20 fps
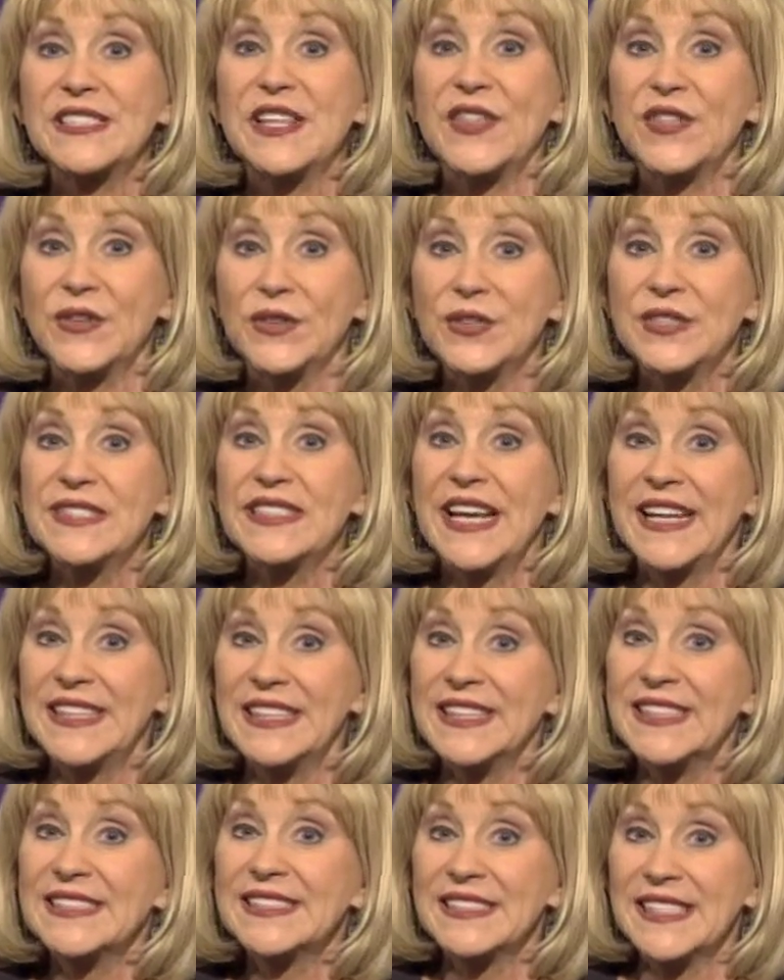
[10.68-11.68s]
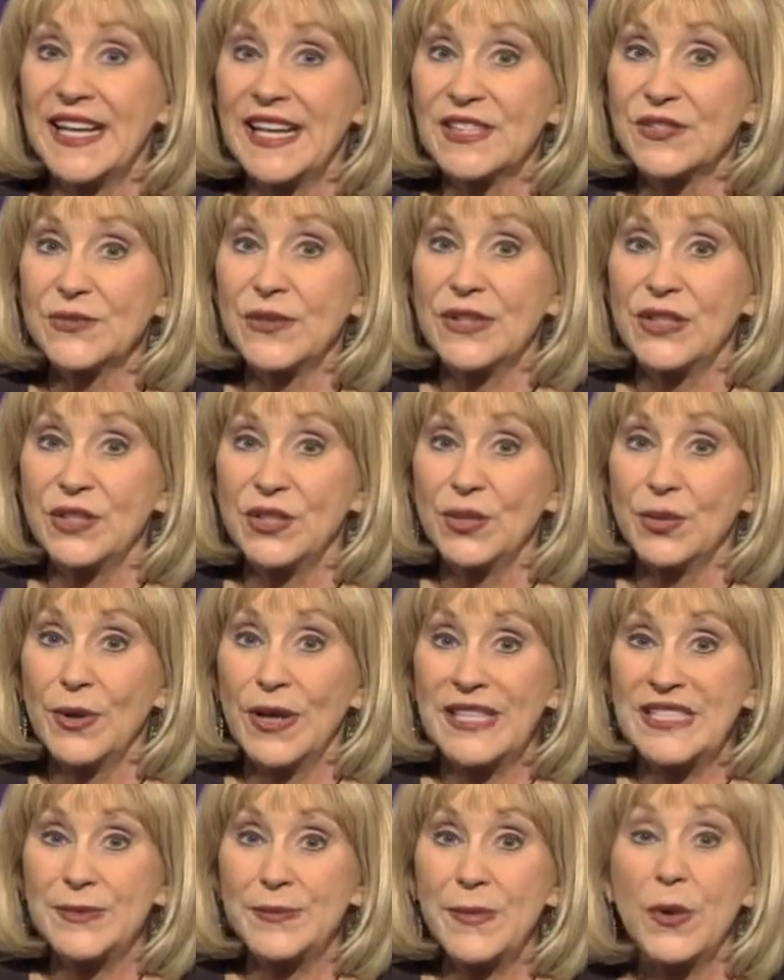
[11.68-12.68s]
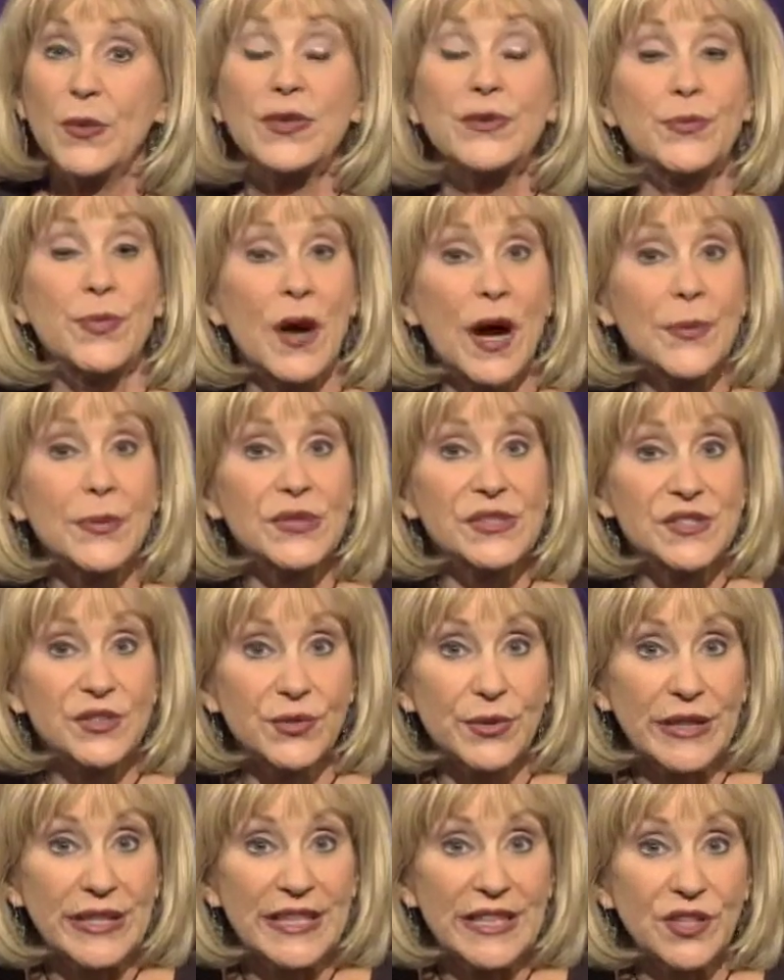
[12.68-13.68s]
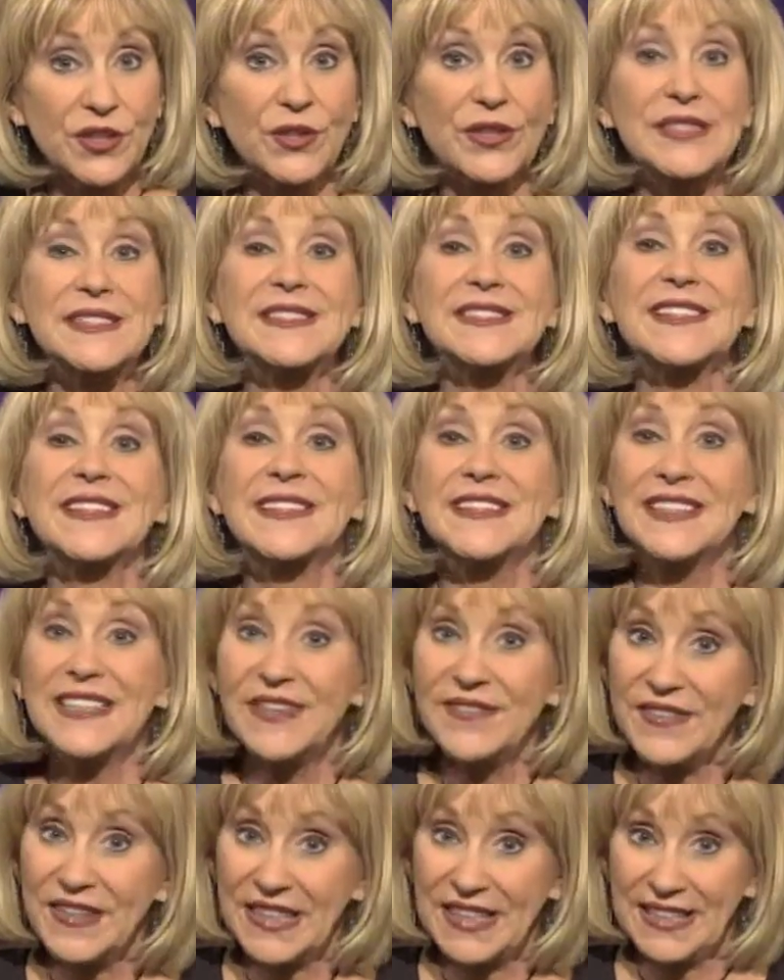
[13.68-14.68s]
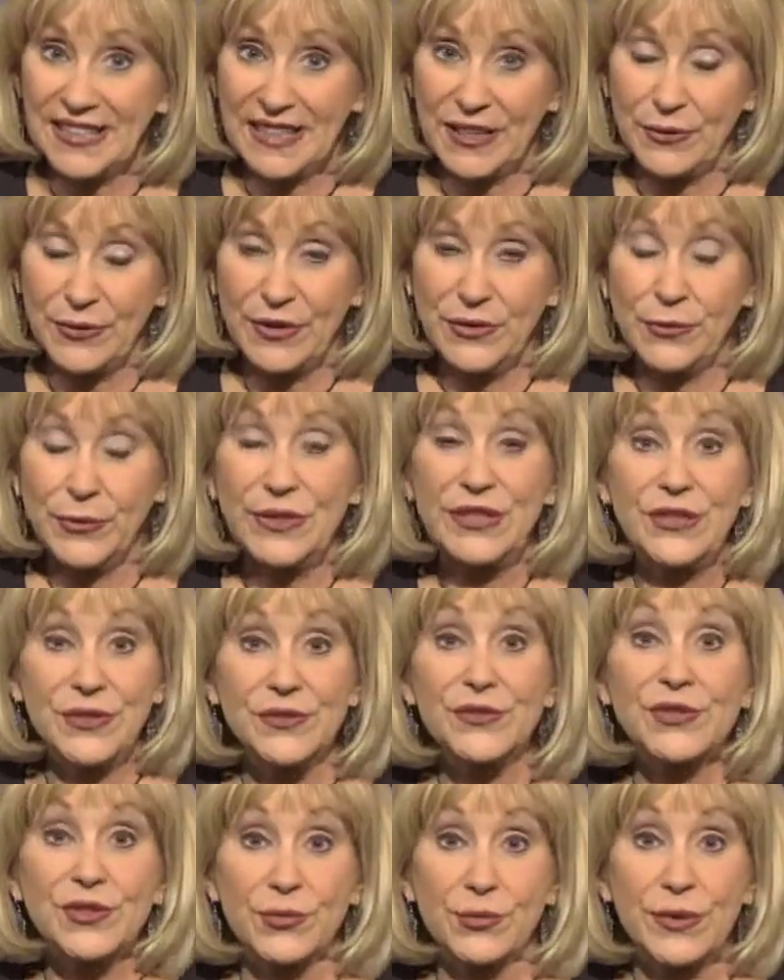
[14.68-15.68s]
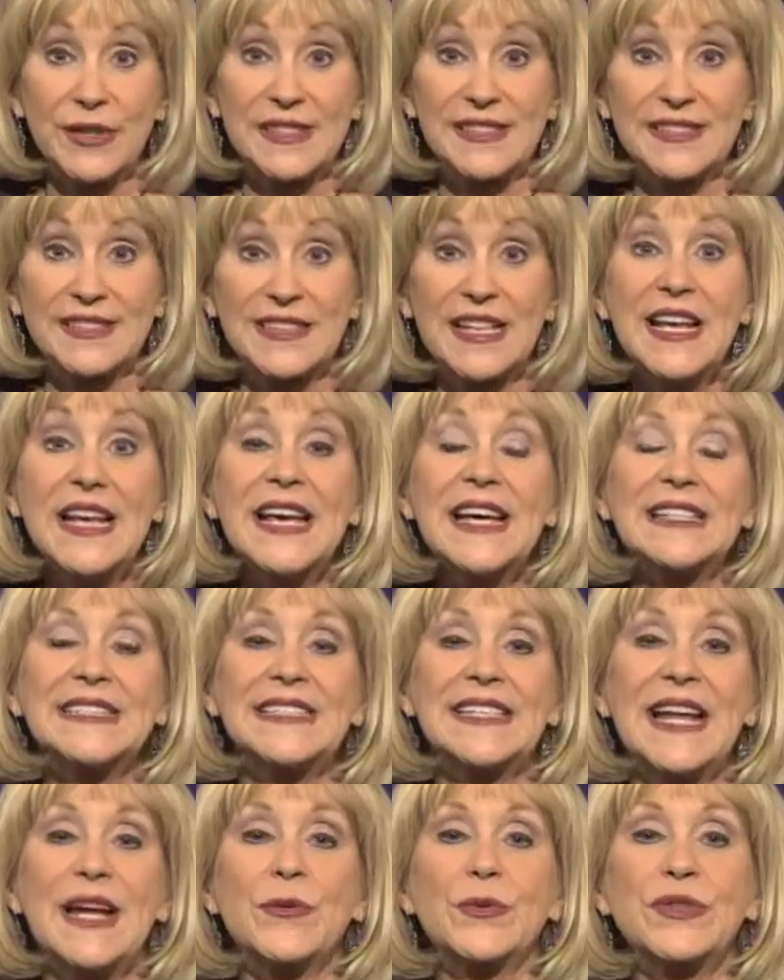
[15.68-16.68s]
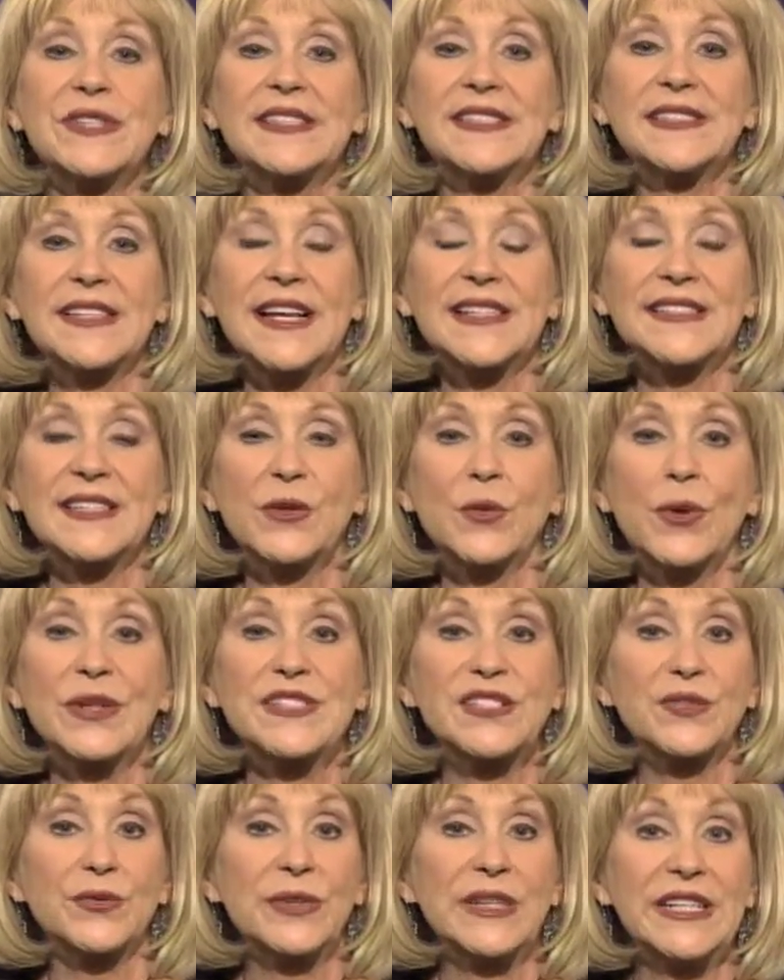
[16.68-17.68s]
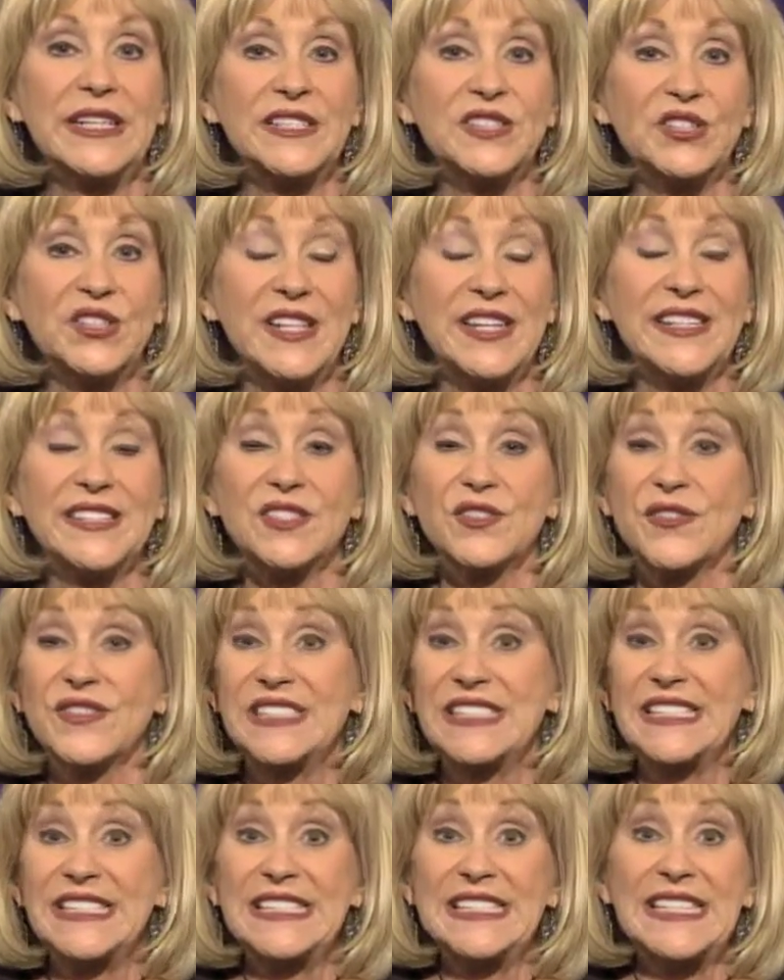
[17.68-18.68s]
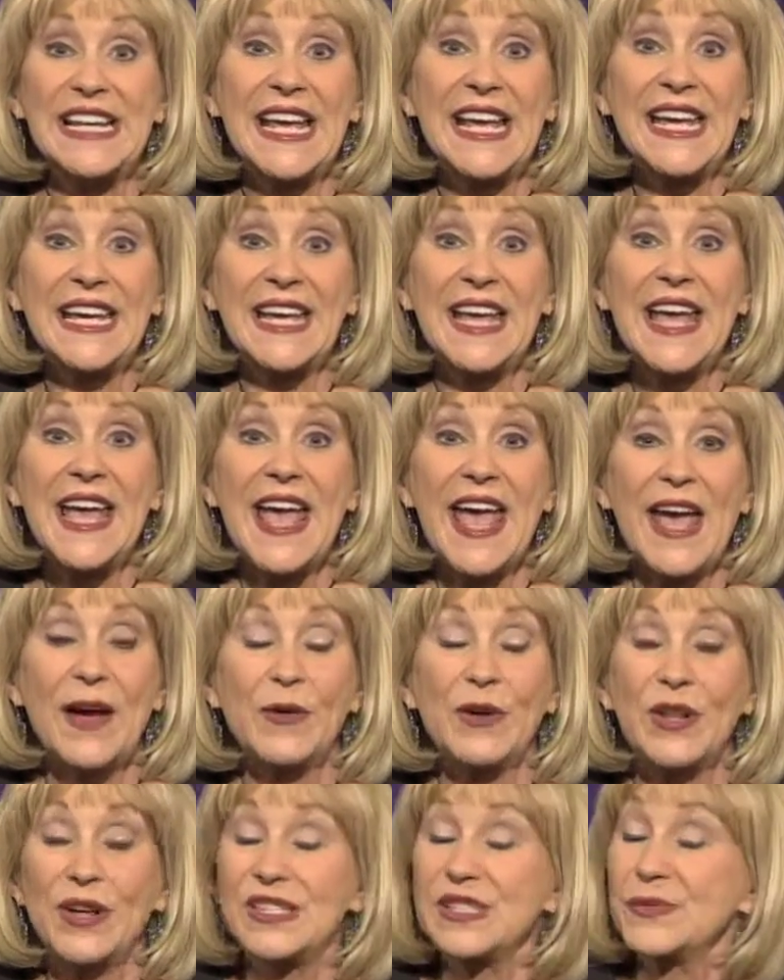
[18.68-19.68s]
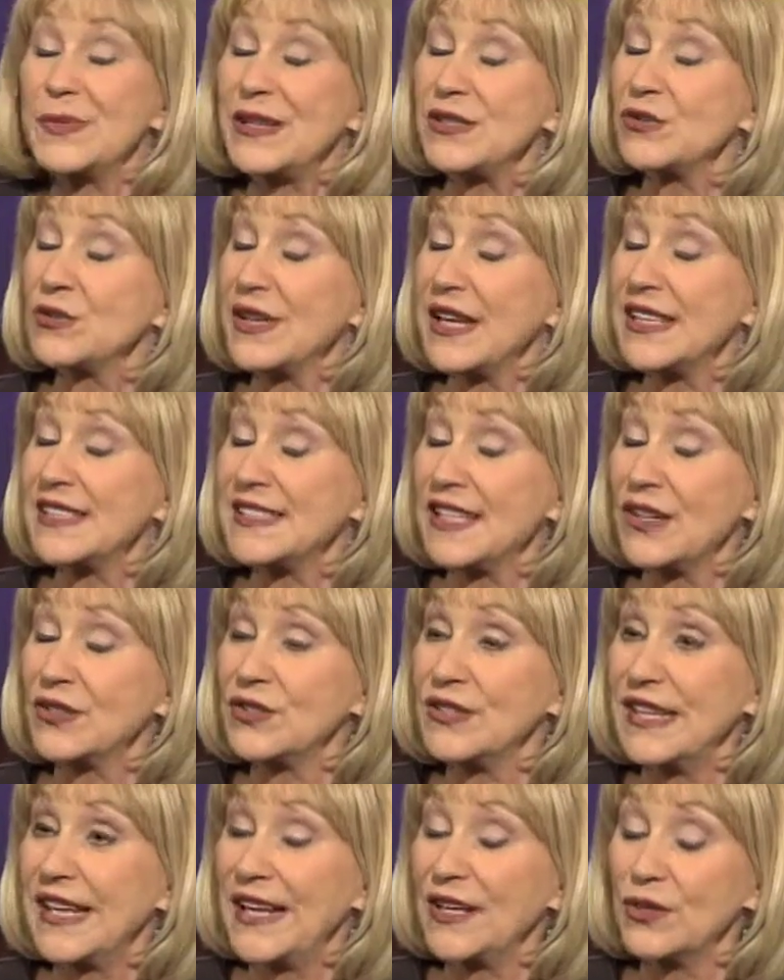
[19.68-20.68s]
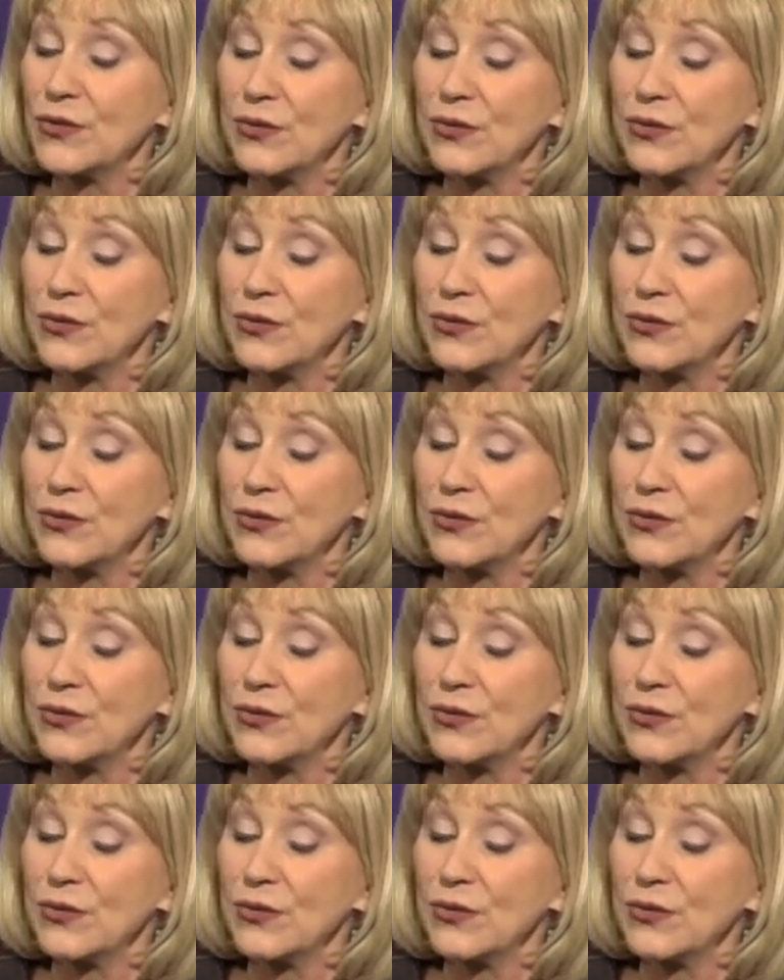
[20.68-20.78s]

the third deadliest cancer in the U.S., but with proper screening, you can significantly reduce your risks. Today, we're discussing what screening each of us can take with our special guest, Dr. Dan